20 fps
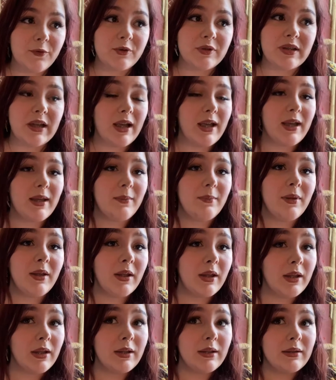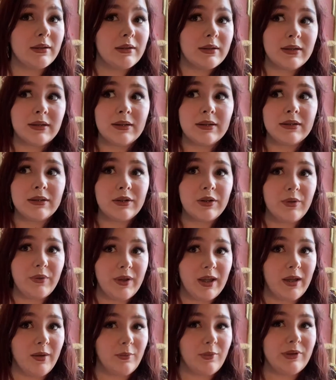time, you
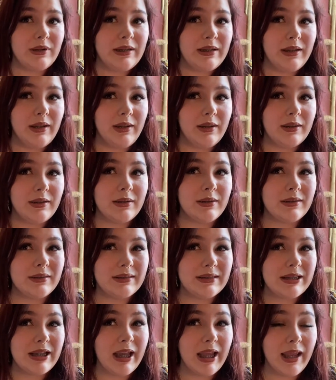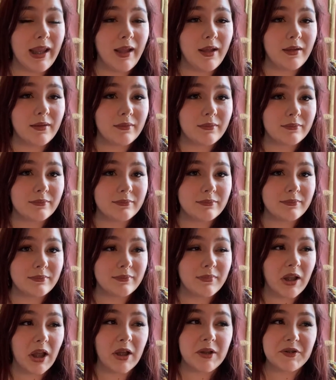can't really take
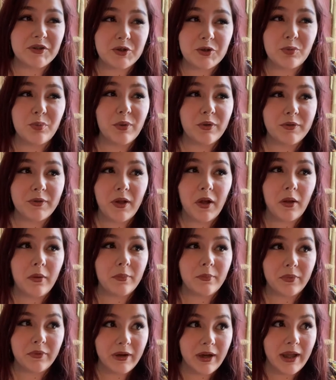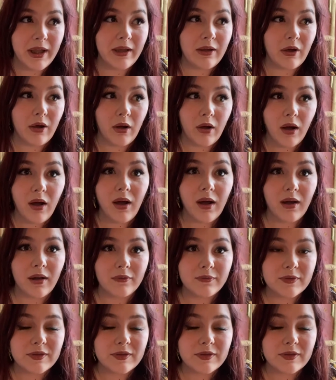a super long break off.